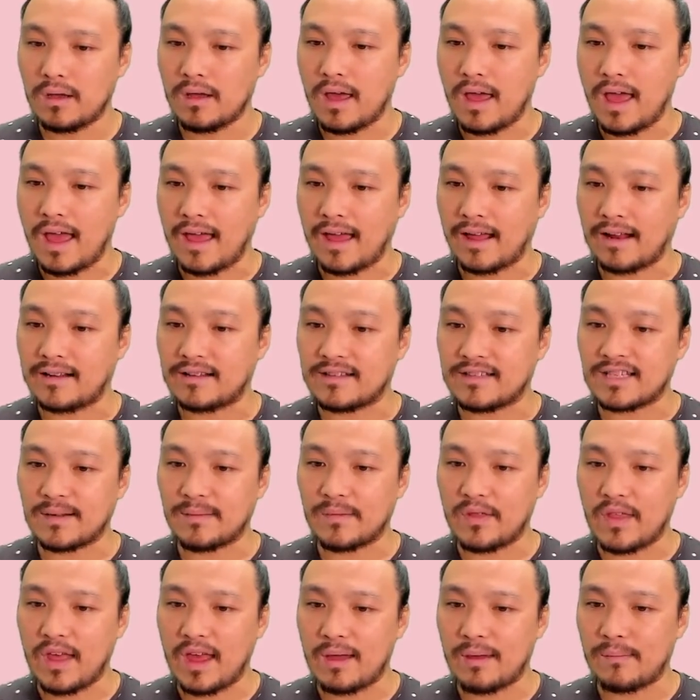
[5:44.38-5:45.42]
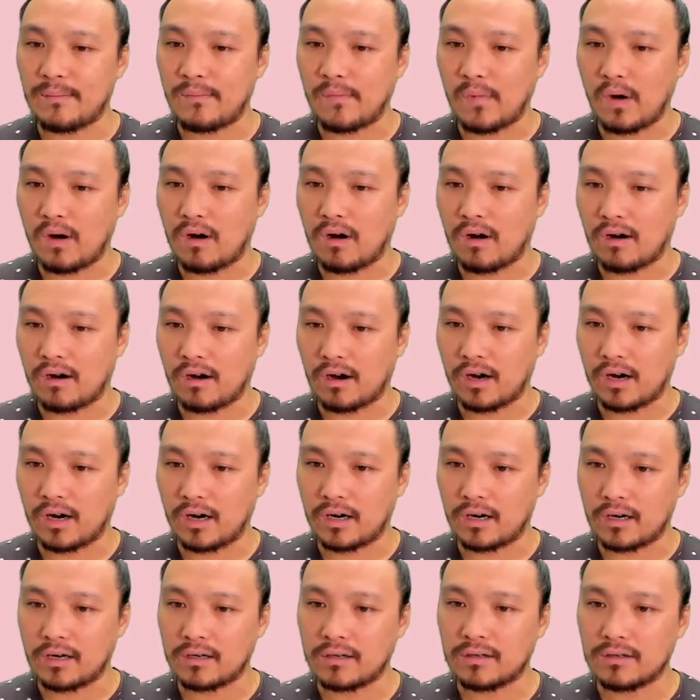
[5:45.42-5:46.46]
And some of them
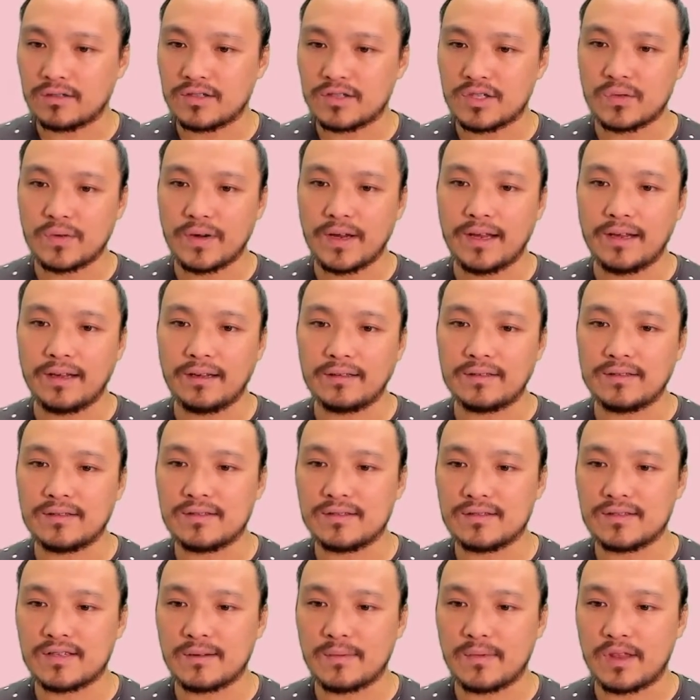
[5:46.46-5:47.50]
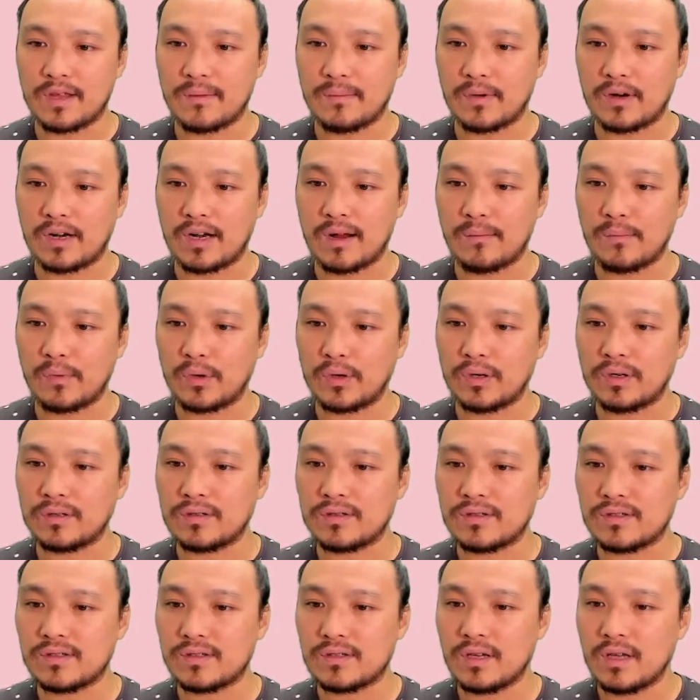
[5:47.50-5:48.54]
are strings, some of them are numbers,
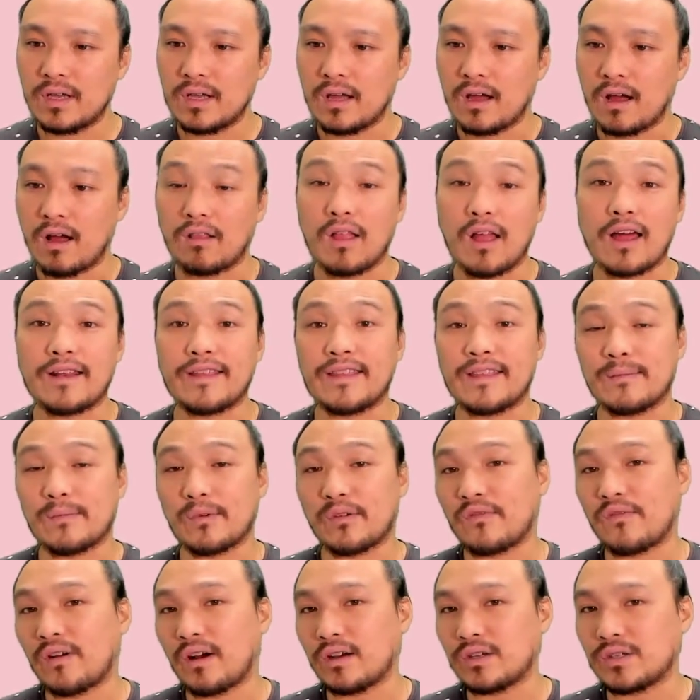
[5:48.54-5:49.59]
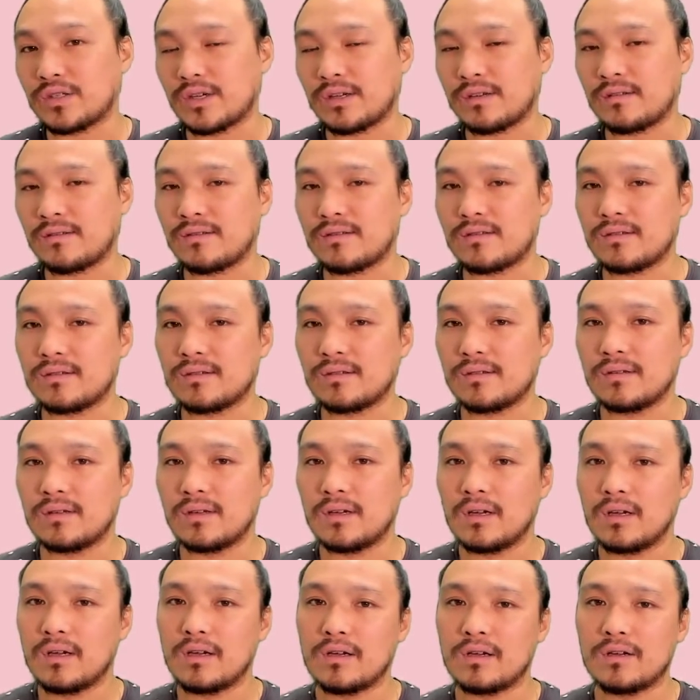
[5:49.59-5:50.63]
a lot of them are functions.
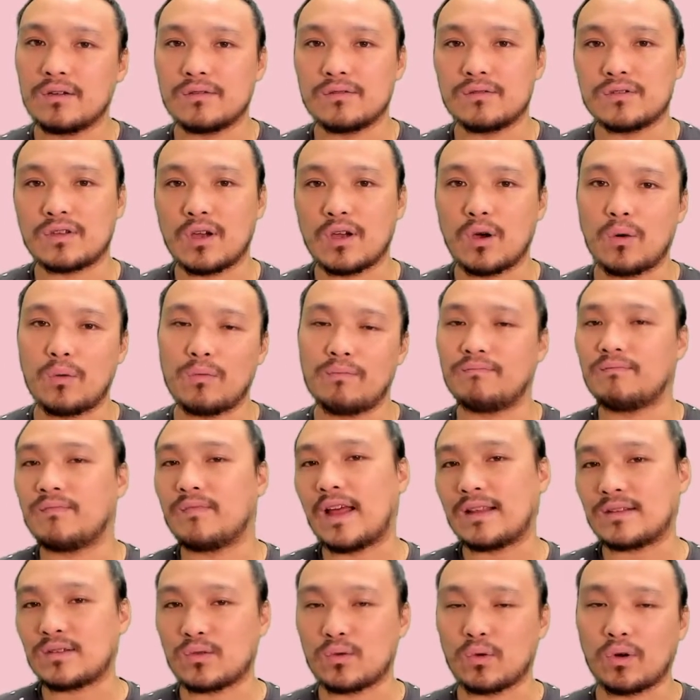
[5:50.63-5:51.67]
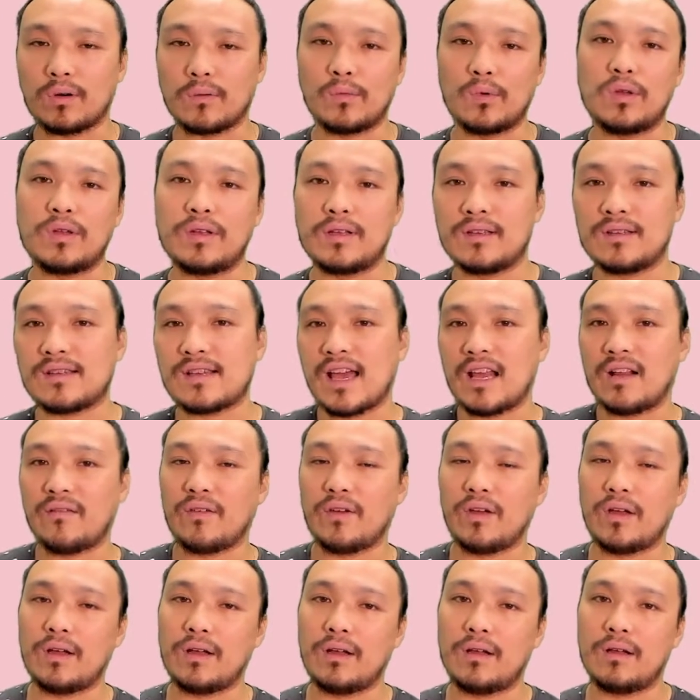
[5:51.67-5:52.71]
So that's normal inside of
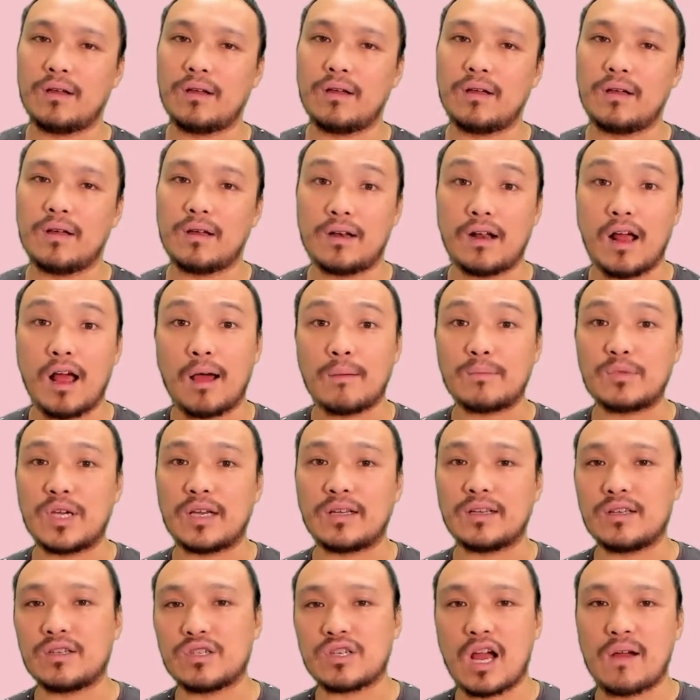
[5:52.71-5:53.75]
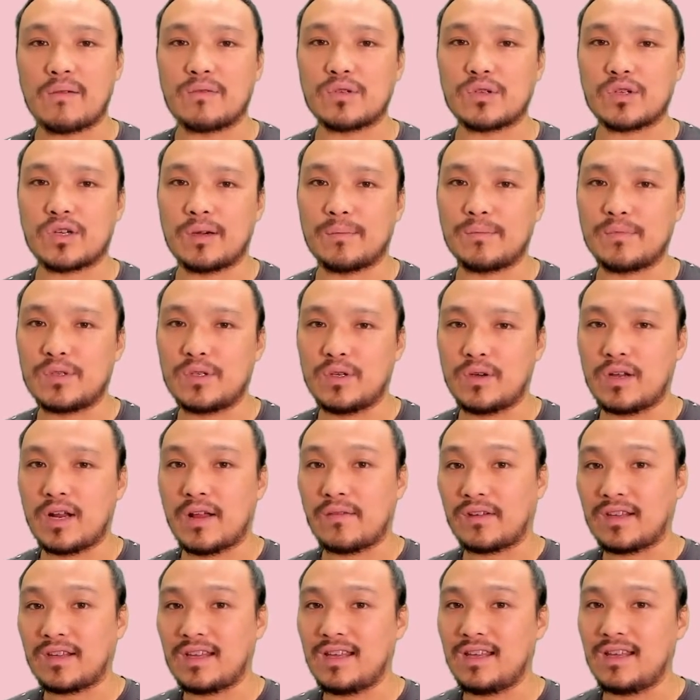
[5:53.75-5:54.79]
an object in JavaScript. You can have
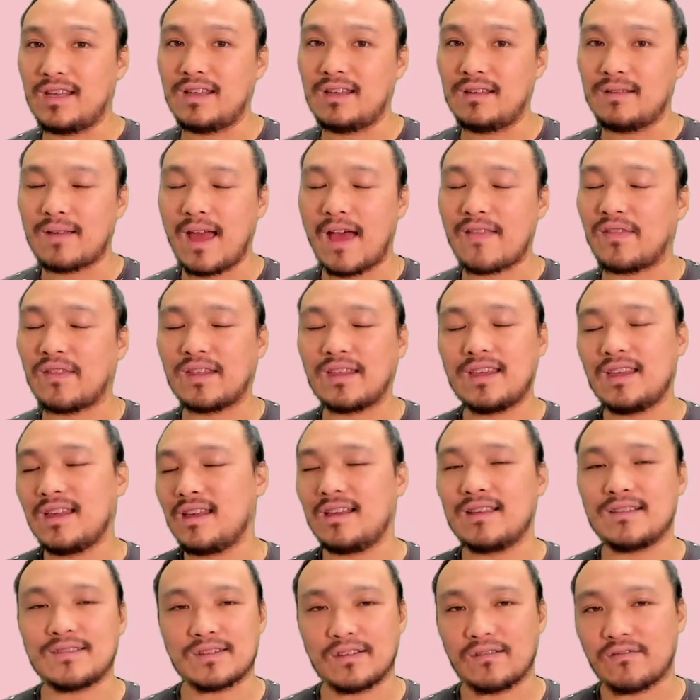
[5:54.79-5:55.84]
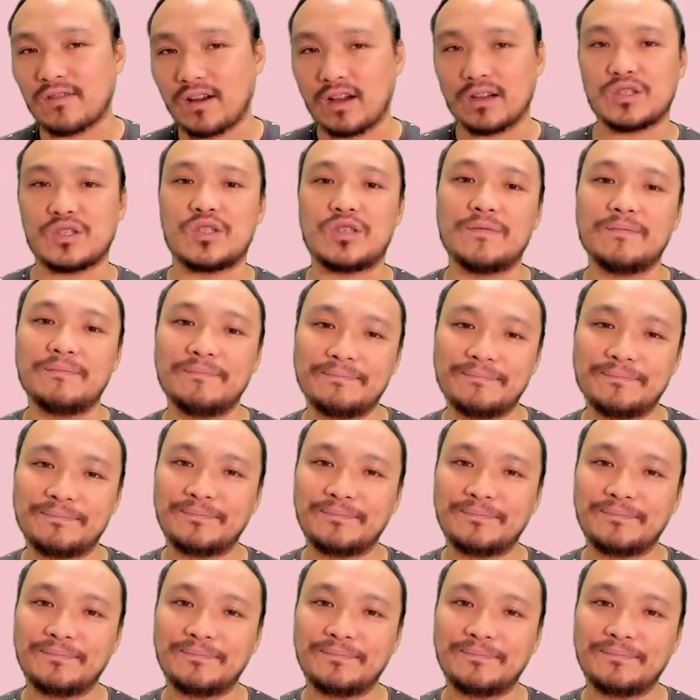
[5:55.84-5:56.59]
a key, at the key is a function.